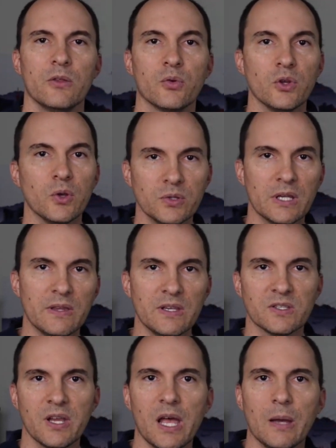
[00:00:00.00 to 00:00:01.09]
through using
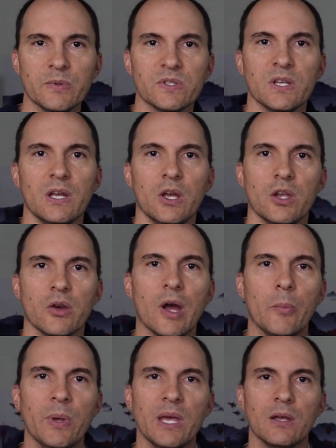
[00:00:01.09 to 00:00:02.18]
these tips, you're
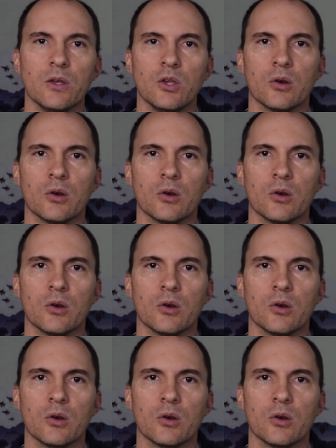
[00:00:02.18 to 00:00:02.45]
helping